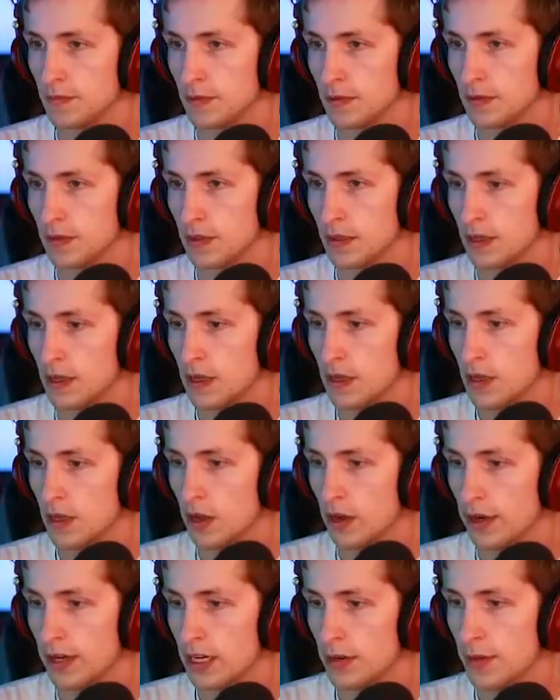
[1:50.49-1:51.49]
All
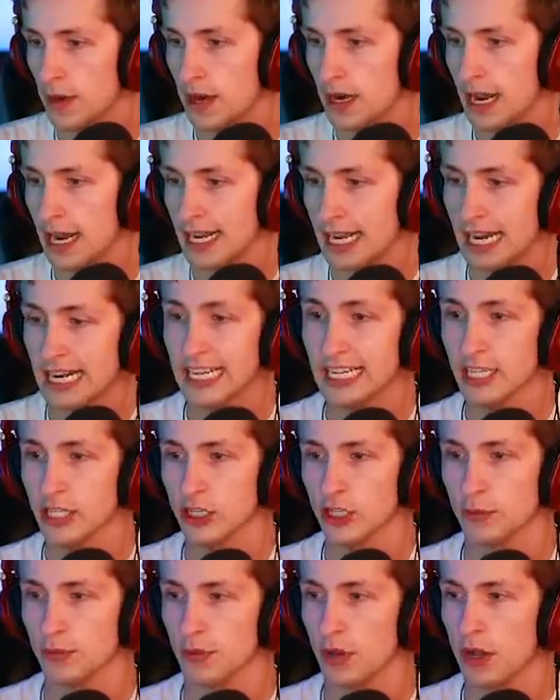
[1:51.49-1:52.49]
right, come on. I got to get a
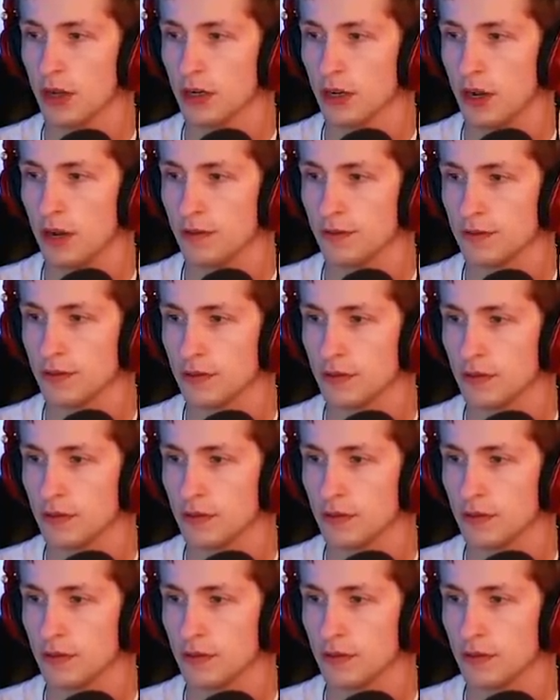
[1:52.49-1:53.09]
good block off.